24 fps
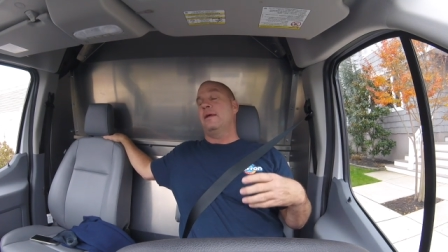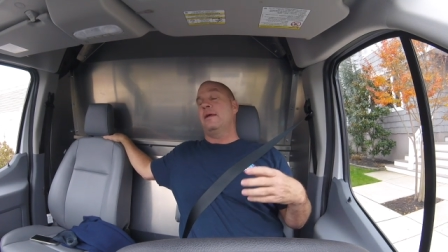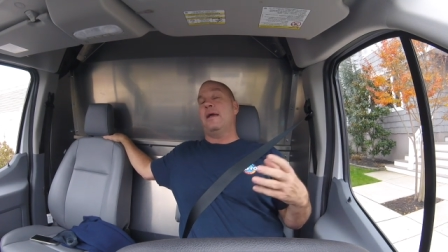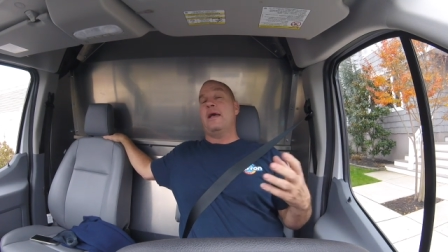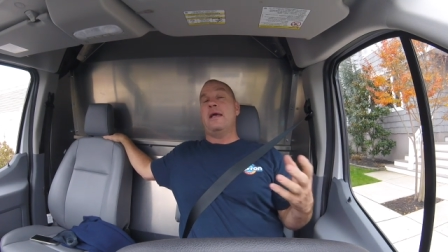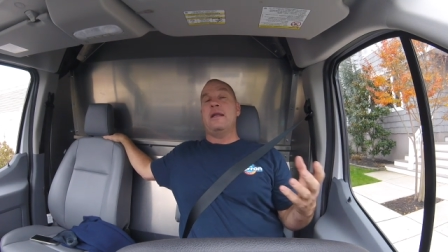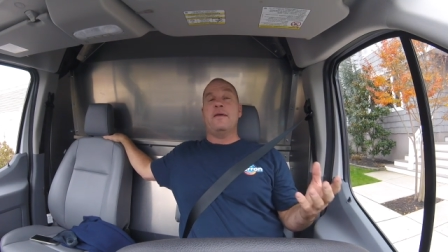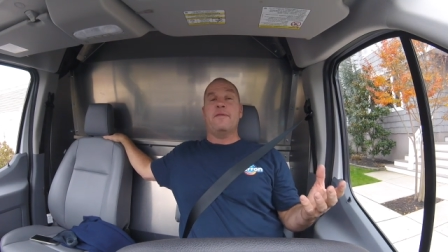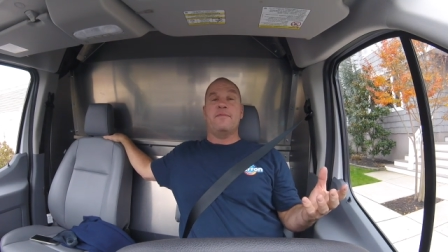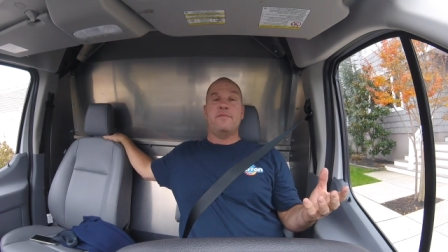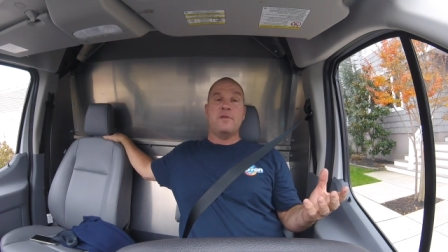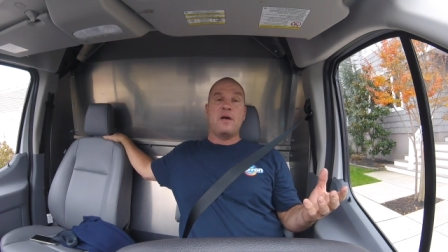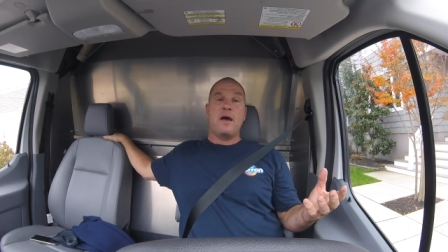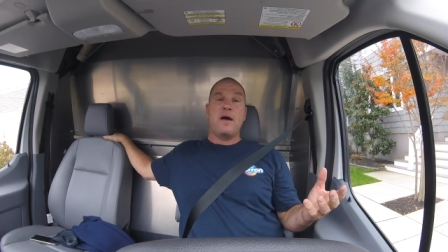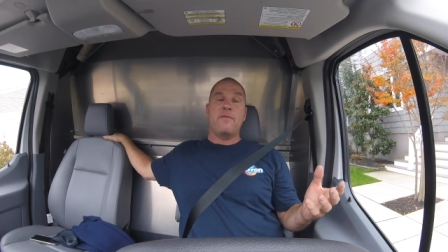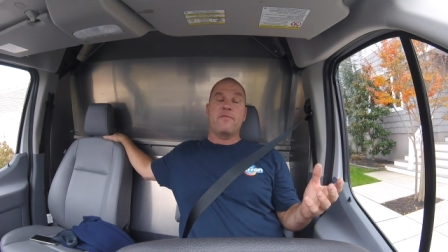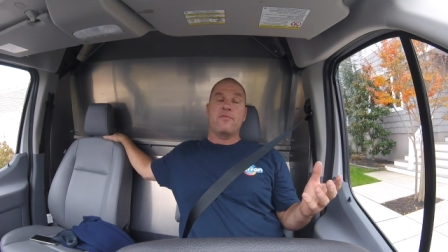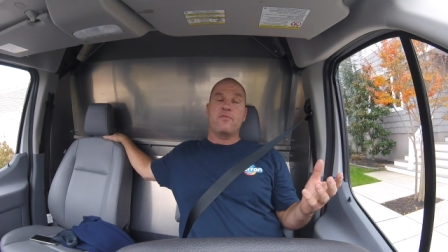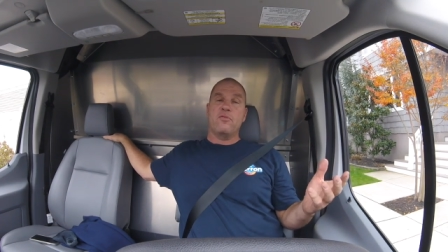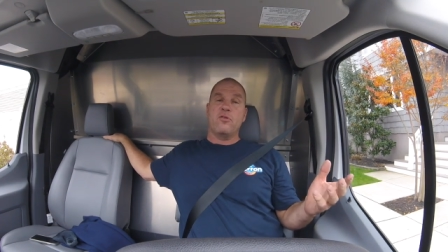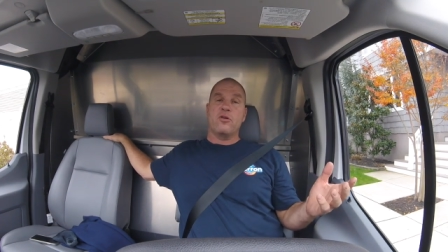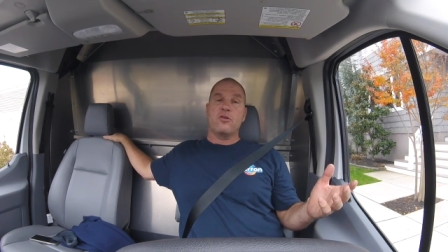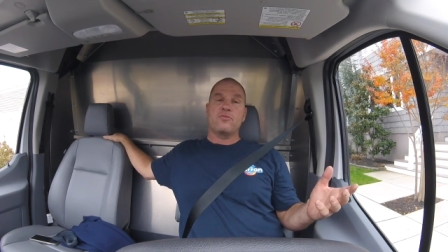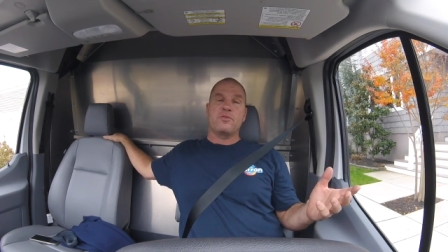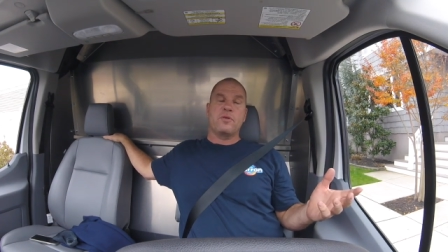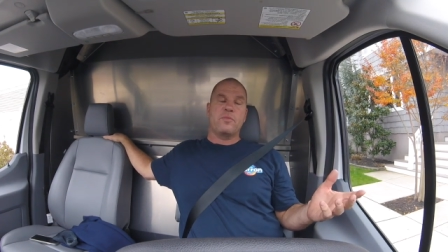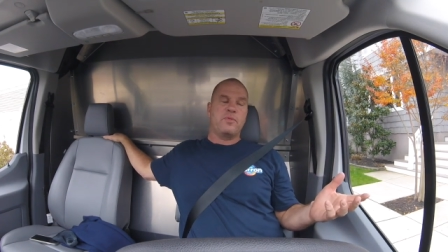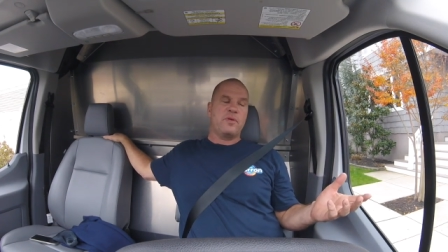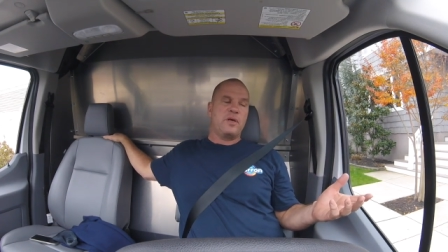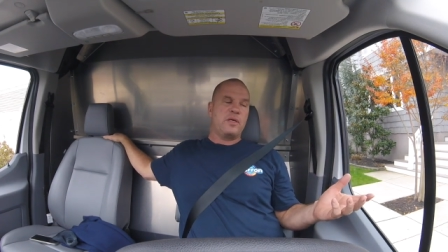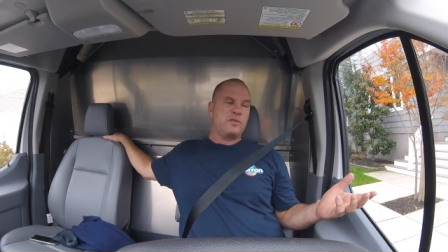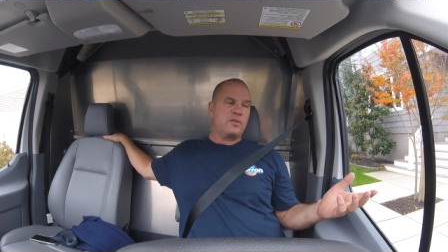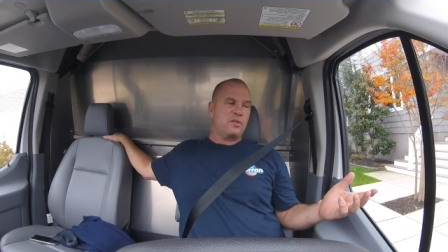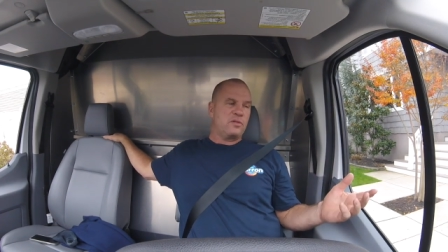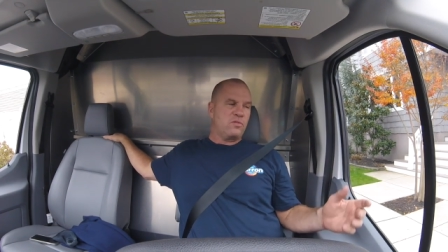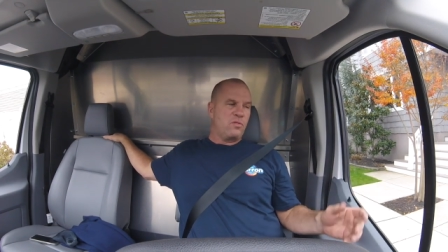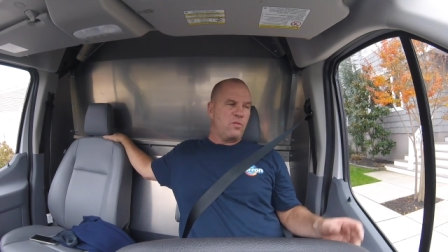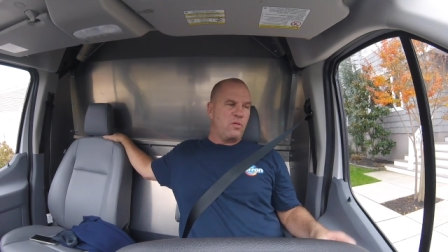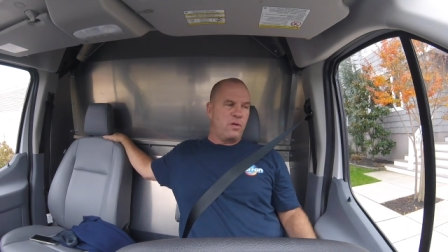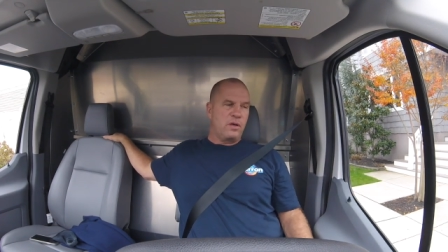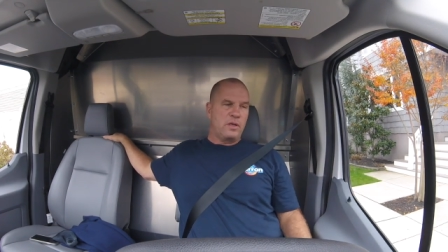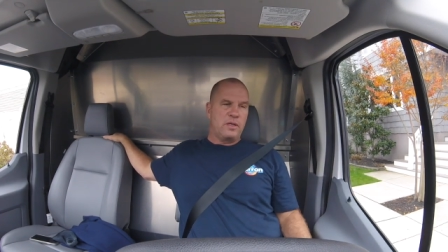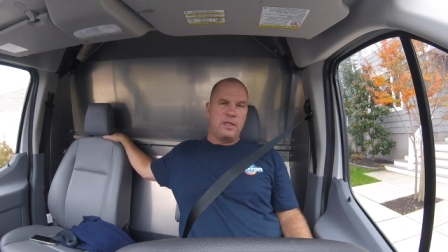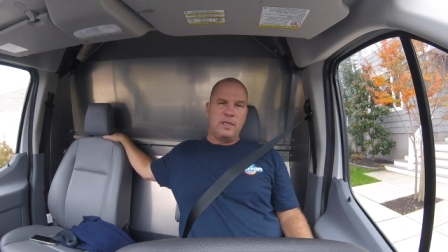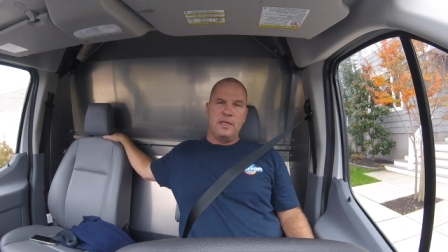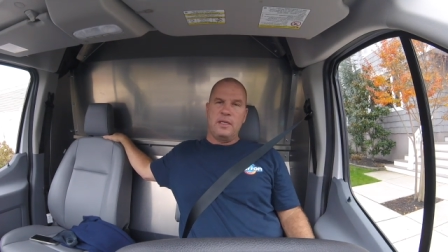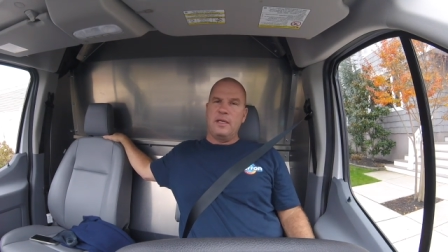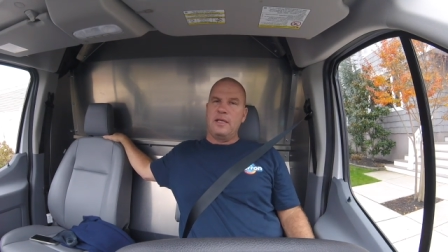and if not, of course, replace the
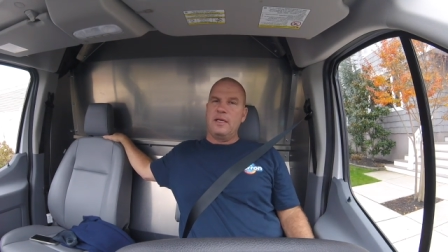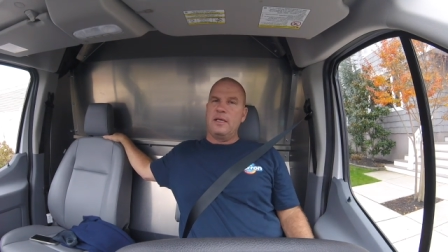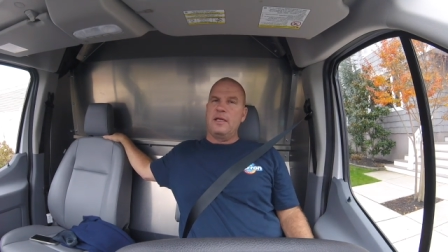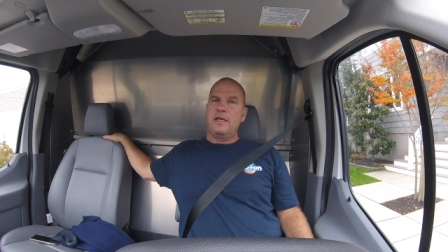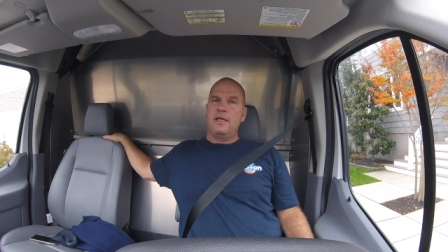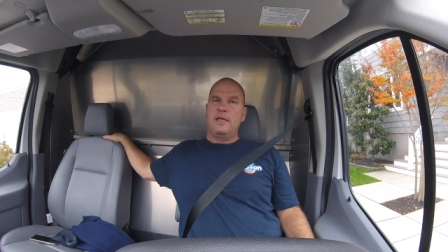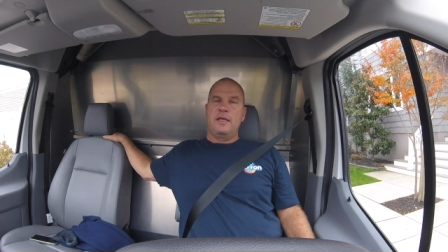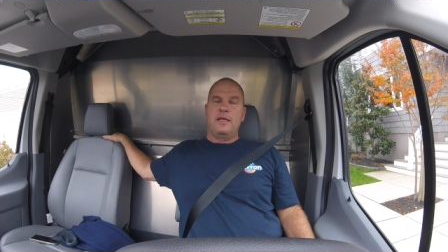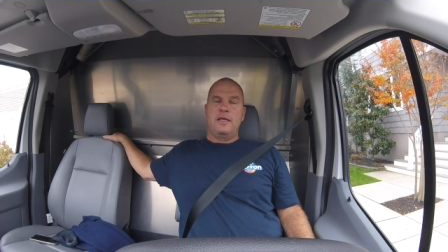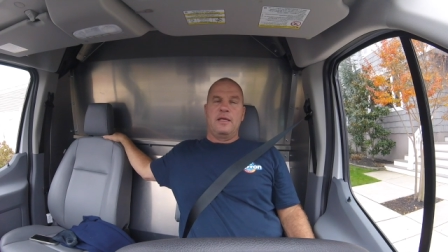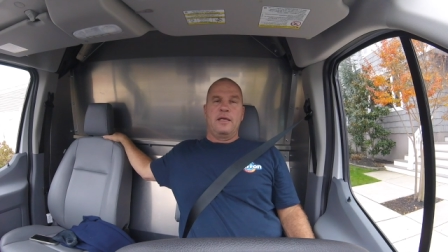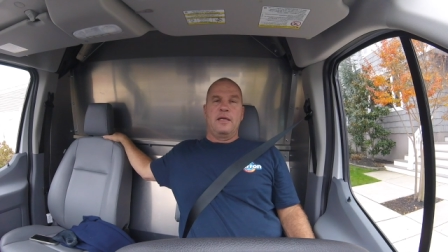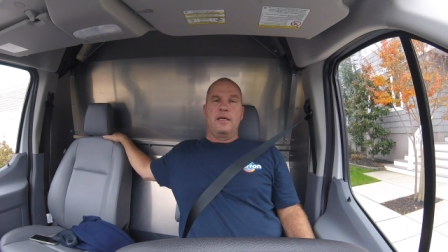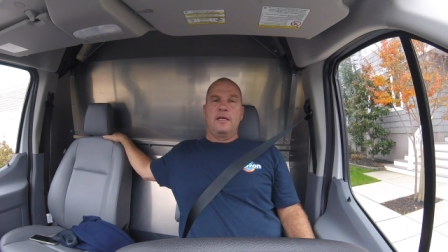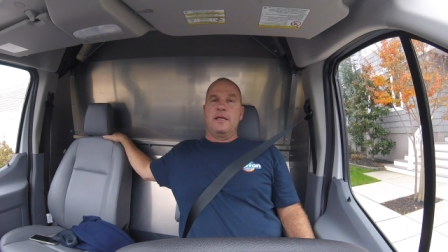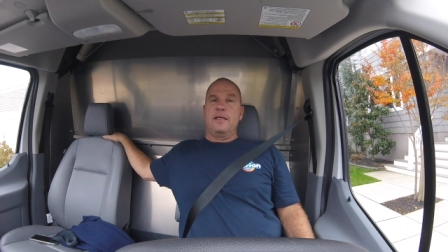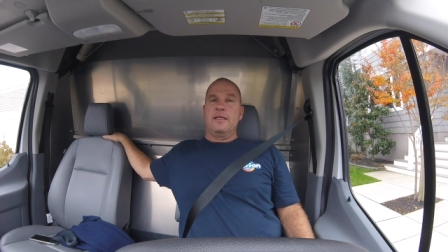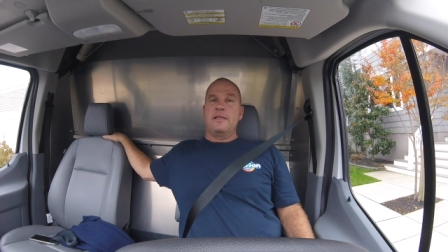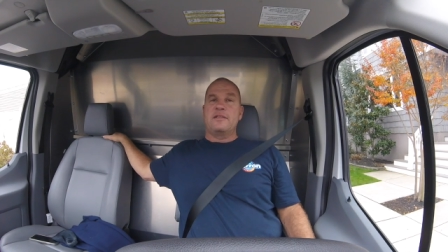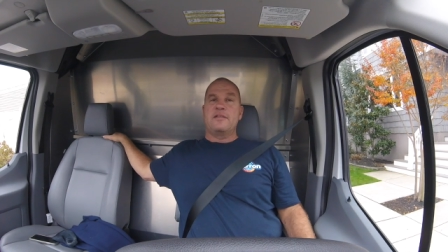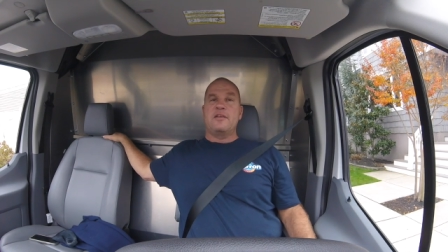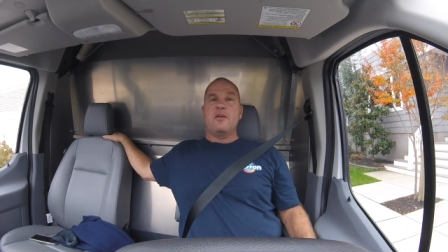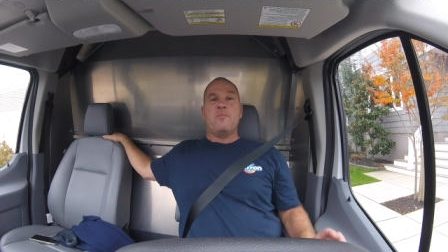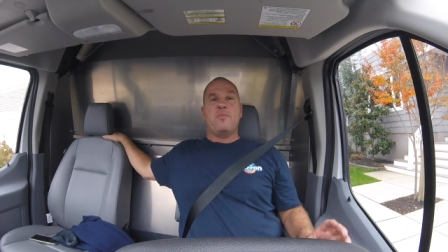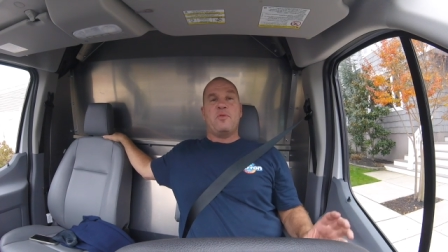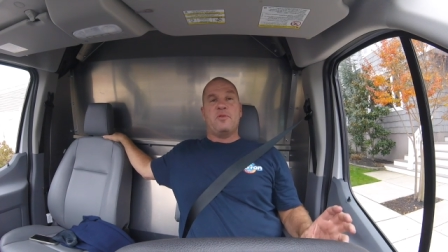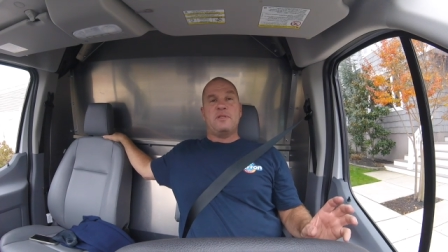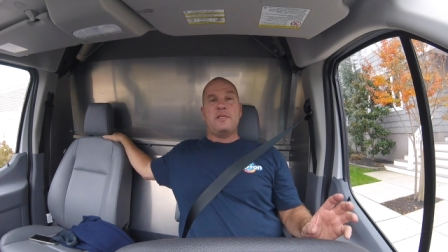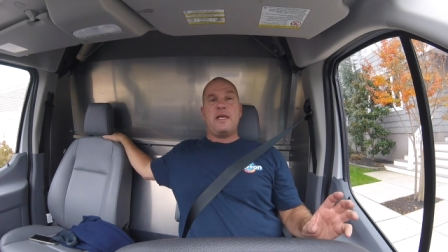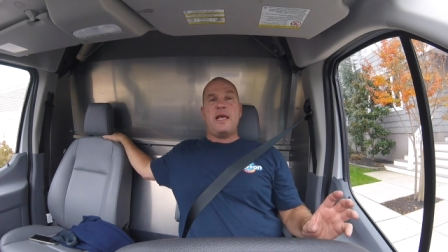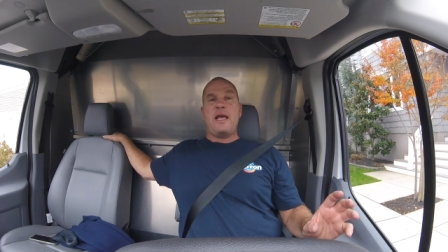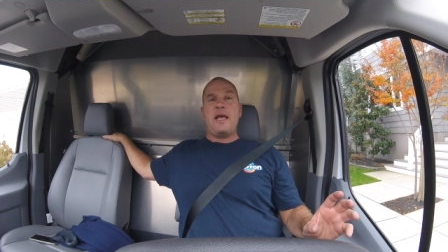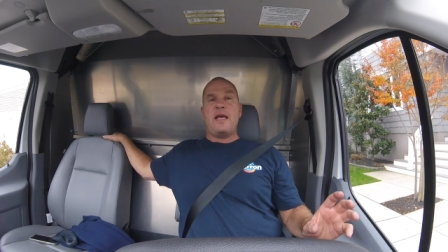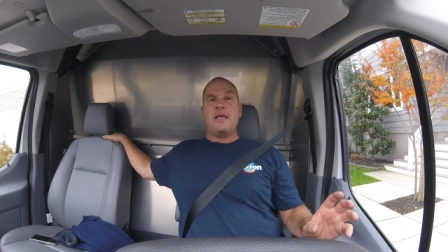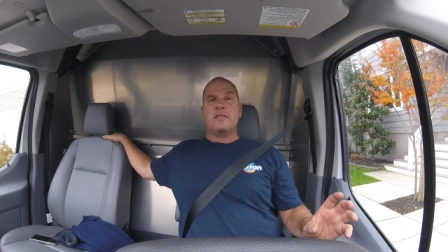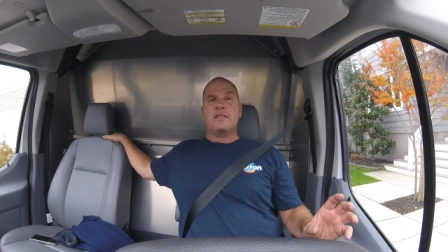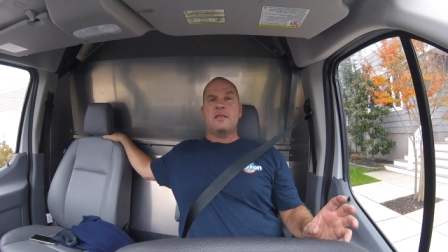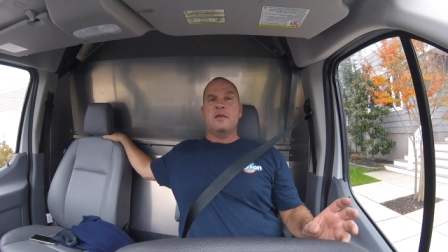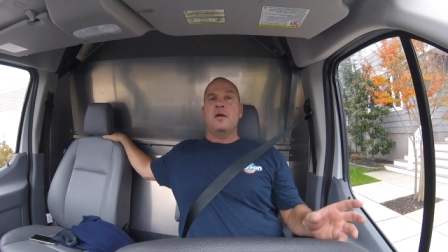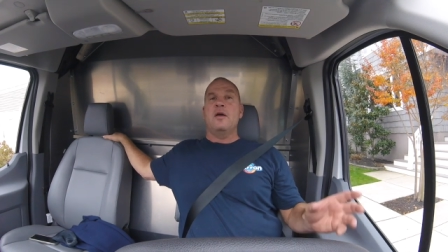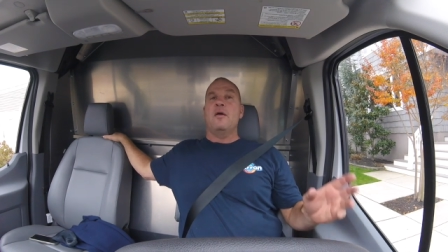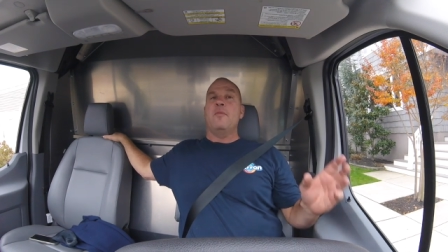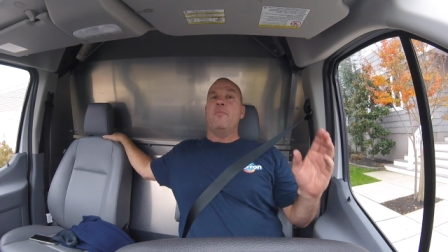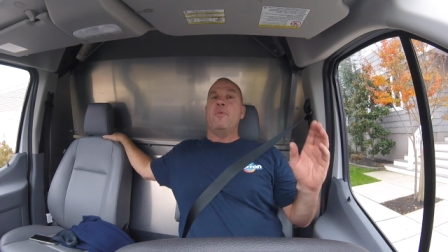toilet. Simple task,